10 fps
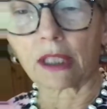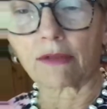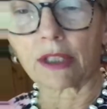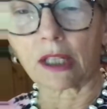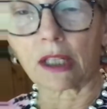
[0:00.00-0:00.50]

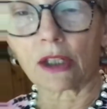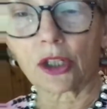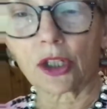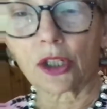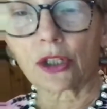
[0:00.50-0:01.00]
of D.
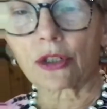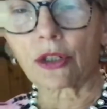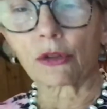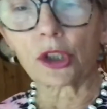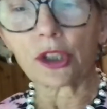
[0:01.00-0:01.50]

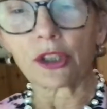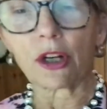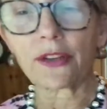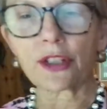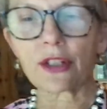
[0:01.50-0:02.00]
So look at
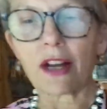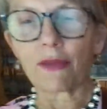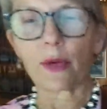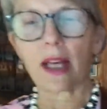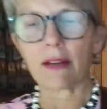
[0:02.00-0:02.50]
all the
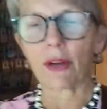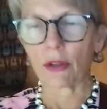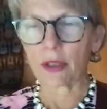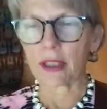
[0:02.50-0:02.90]
stuff we have. Holy